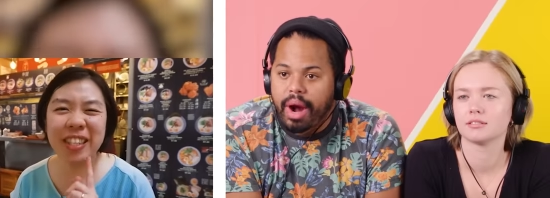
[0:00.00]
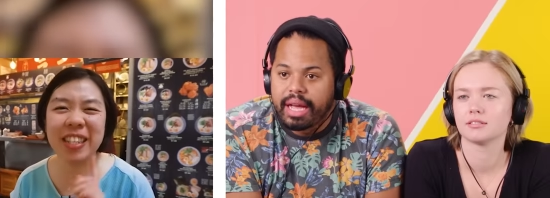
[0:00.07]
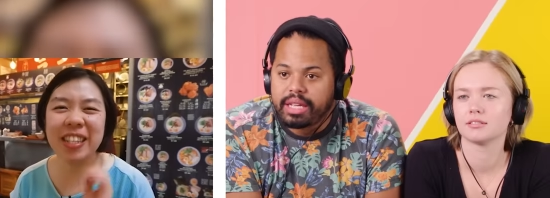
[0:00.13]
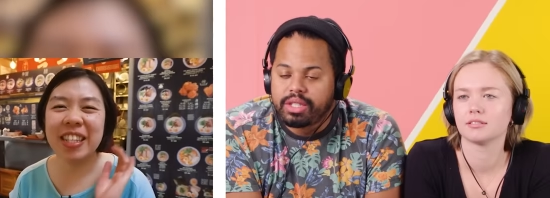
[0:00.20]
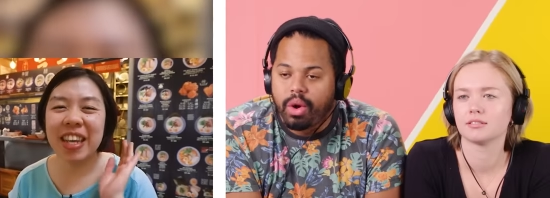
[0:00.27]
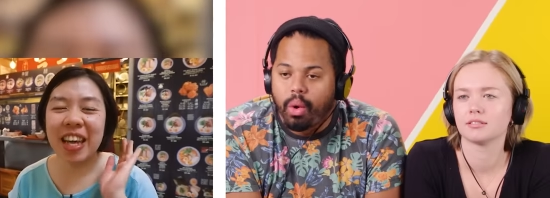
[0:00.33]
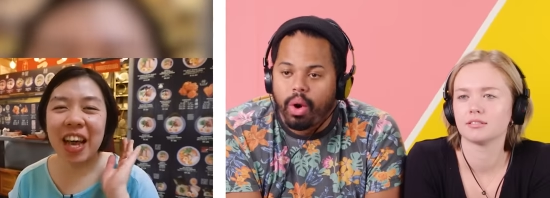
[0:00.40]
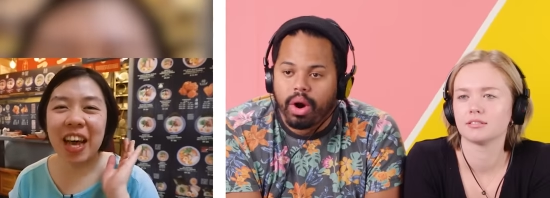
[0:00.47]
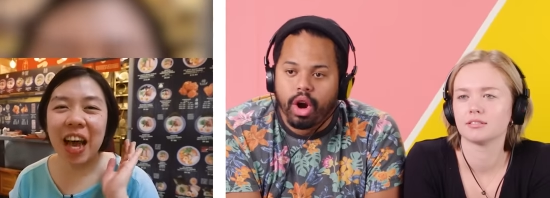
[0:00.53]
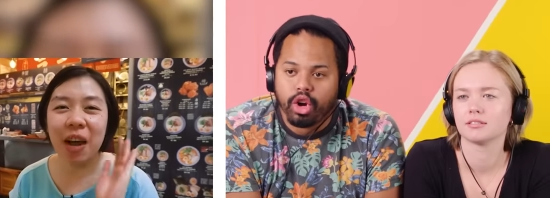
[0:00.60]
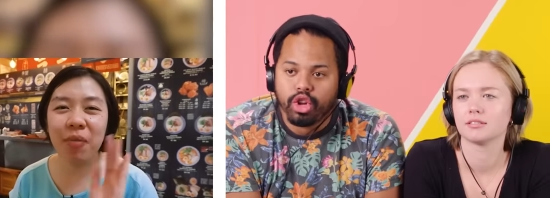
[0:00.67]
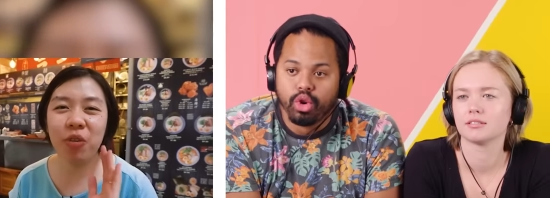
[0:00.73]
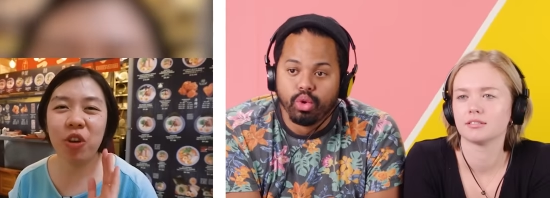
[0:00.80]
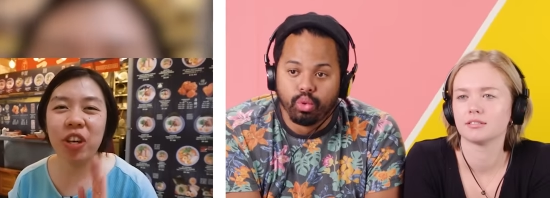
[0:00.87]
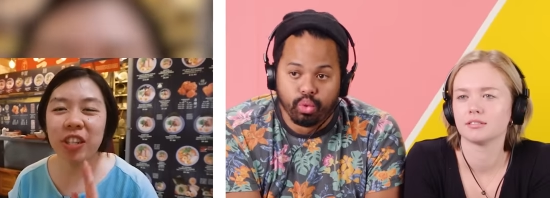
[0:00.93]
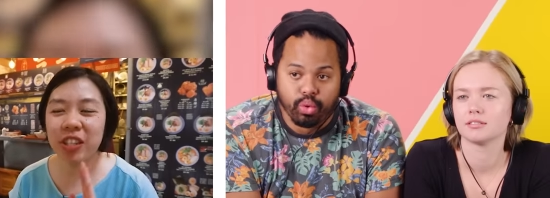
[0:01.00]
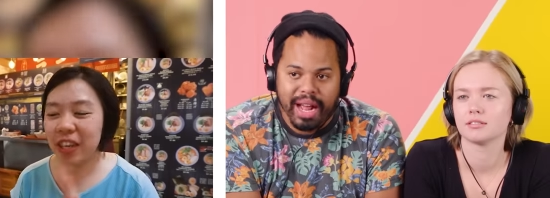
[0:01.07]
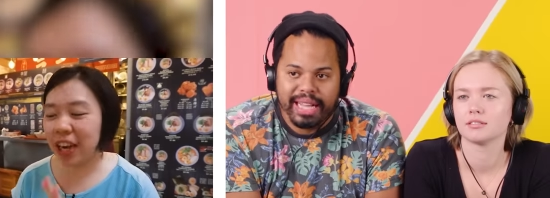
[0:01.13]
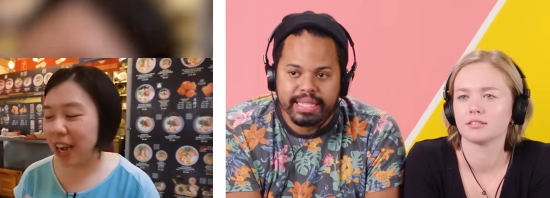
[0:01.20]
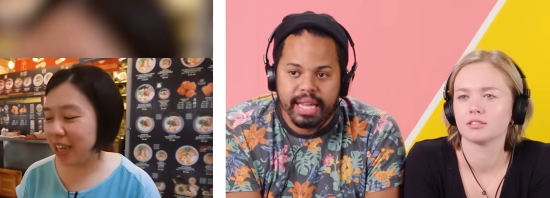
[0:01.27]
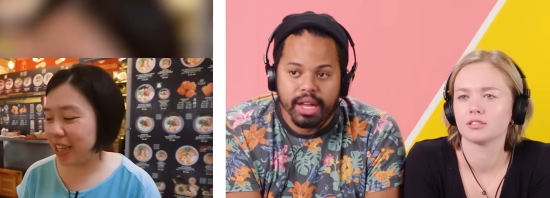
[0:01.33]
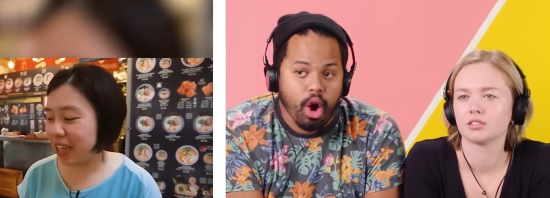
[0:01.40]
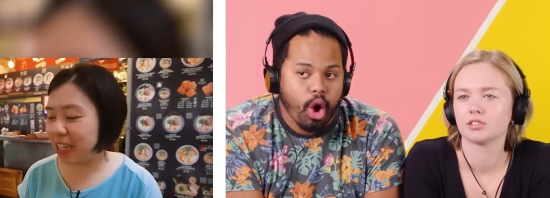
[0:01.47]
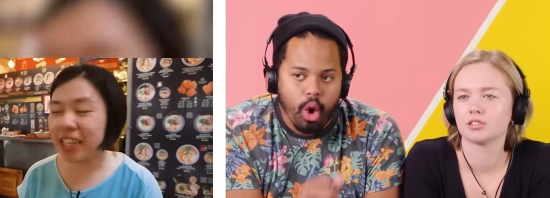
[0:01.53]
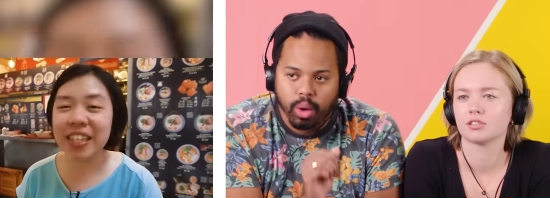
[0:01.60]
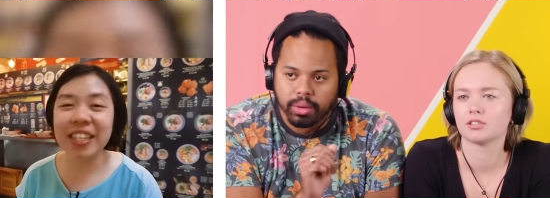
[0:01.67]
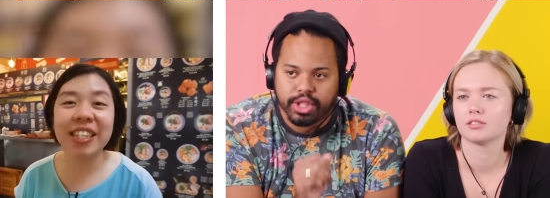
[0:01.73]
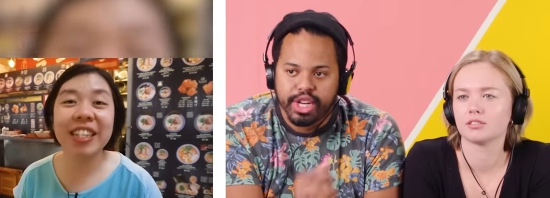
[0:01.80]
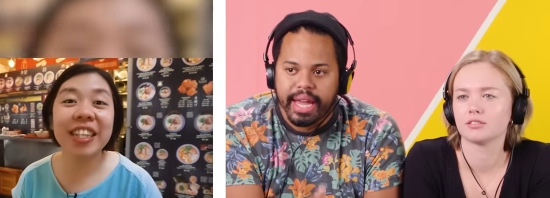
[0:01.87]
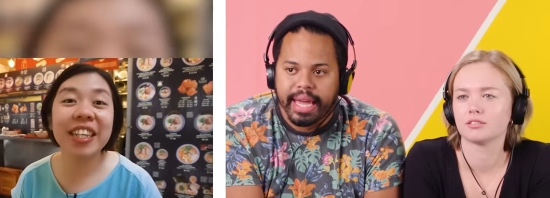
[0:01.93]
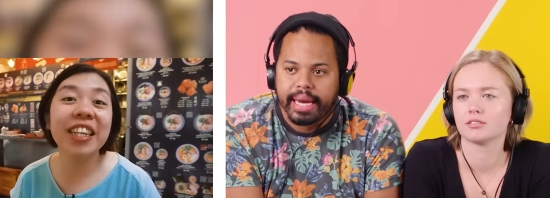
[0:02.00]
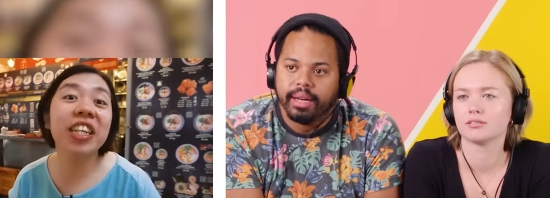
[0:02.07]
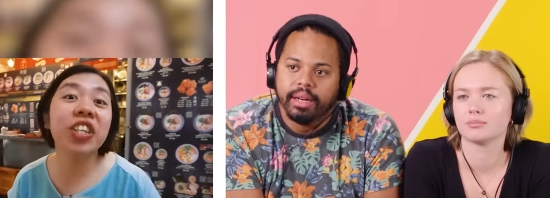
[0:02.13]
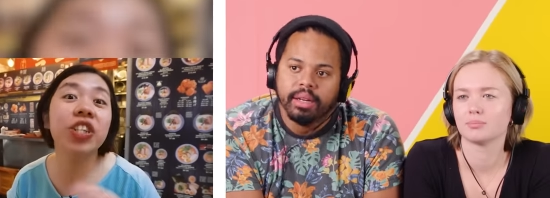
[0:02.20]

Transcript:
Speaker 1: rice, or are you ricing a whole chicken?